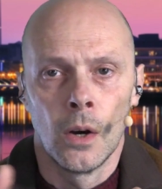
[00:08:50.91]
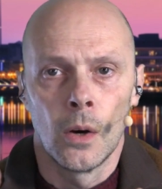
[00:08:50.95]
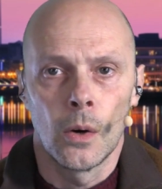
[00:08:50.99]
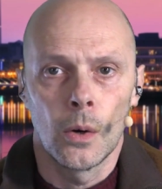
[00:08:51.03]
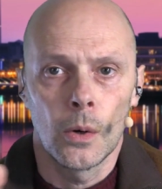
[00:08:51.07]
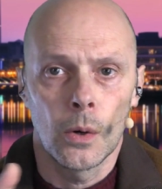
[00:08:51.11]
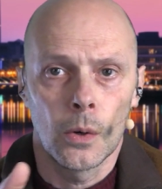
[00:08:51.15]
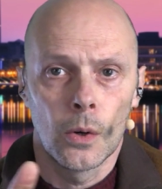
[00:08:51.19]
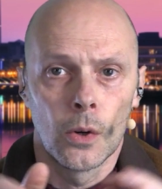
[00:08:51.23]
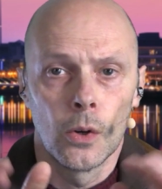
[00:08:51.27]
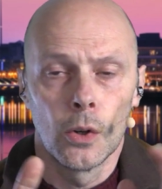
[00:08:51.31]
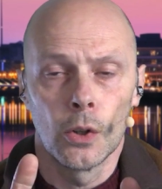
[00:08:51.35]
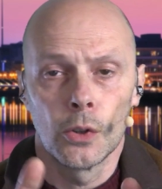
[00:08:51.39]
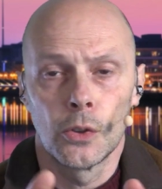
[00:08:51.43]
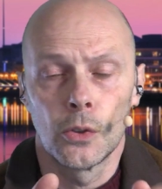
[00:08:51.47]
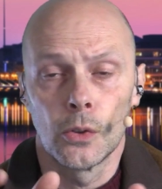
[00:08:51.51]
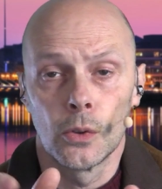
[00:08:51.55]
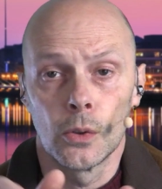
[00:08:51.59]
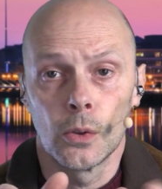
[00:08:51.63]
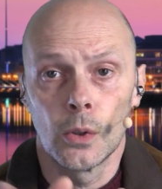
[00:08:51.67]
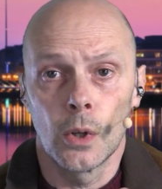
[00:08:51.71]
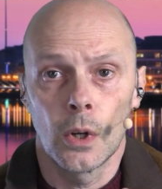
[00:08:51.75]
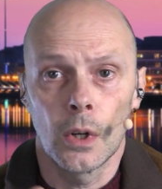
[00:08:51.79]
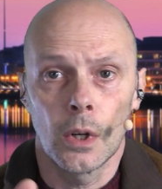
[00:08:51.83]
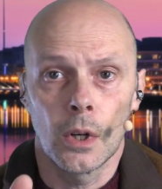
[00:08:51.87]
Or go
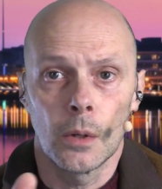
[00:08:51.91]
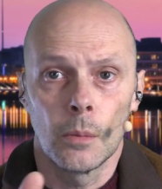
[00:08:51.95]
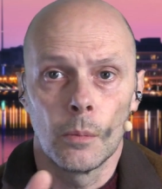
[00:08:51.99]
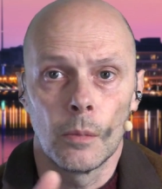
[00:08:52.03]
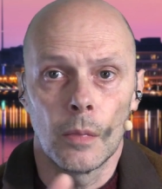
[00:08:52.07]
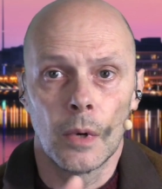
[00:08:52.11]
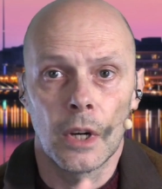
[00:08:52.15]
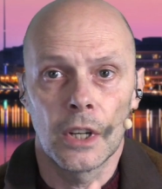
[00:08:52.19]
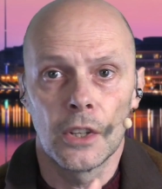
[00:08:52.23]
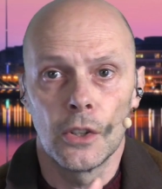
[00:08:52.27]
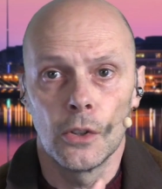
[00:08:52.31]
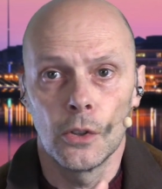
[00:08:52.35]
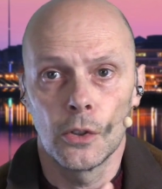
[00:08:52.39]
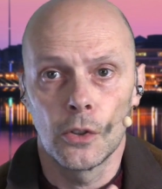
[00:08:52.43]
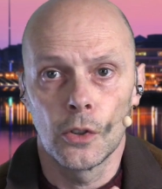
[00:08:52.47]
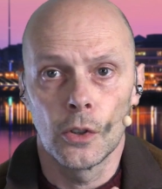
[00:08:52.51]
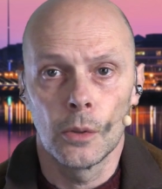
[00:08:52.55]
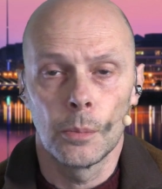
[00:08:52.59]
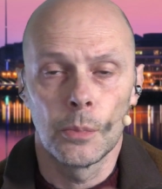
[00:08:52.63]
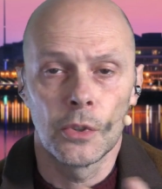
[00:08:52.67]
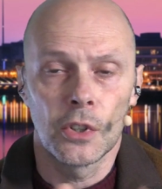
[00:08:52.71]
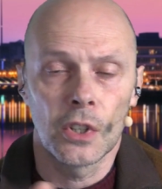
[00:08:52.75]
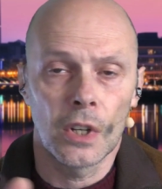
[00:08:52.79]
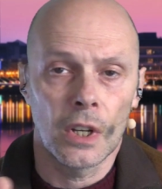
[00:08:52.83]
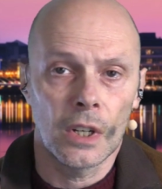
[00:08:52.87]
to my
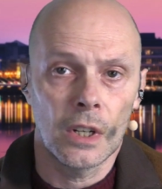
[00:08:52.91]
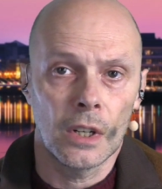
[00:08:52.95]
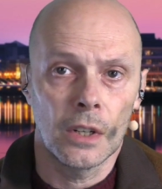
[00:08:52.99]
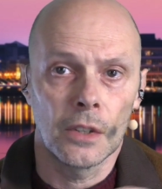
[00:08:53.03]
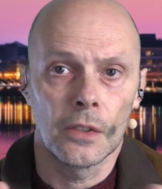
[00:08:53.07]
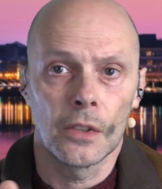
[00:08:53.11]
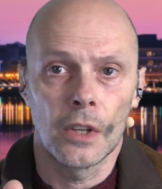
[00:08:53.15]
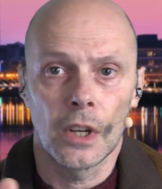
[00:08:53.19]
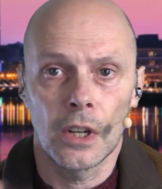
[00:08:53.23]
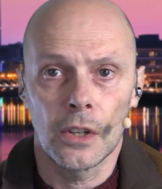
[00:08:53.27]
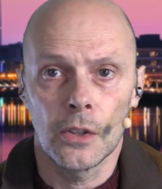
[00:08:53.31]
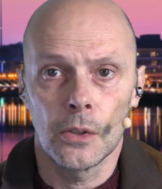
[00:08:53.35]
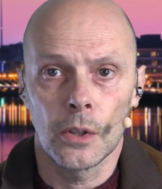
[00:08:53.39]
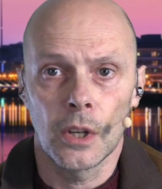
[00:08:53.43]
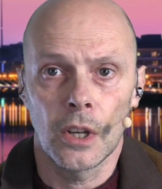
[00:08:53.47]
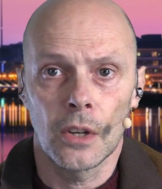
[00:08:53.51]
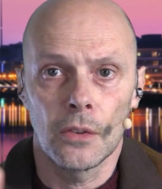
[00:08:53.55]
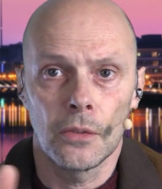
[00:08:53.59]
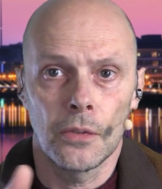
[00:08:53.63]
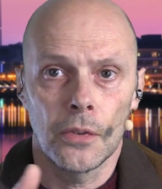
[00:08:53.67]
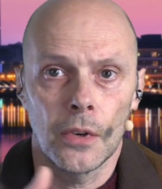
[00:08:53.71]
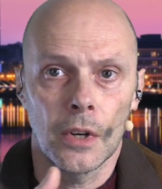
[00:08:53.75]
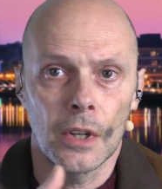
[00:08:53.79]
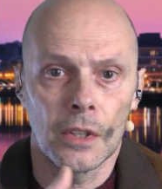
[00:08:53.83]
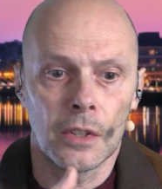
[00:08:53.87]
YouTube channel and there you
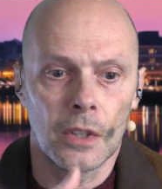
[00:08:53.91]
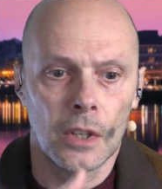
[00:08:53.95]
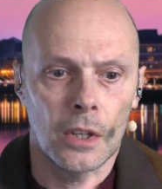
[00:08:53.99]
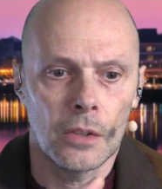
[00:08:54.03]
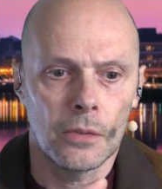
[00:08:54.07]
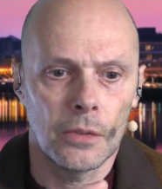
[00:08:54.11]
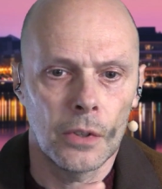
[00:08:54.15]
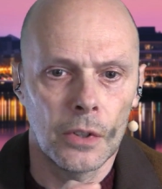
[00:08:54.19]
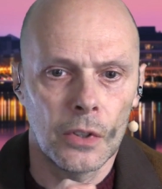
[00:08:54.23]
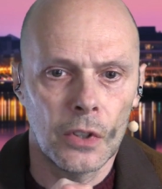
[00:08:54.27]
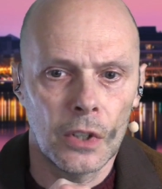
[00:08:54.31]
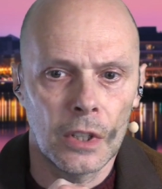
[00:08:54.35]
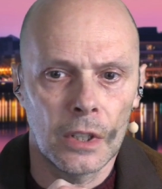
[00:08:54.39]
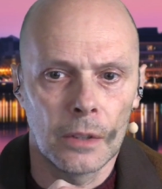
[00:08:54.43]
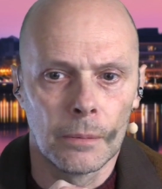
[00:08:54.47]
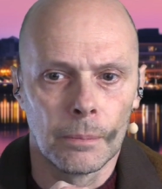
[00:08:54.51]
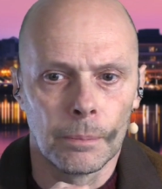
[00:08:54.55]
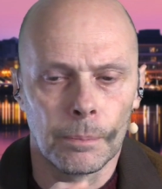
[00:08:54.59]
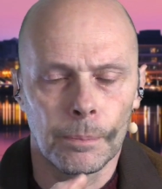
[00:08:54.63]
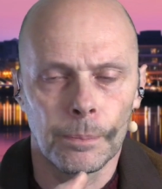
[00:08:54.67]
can find everything.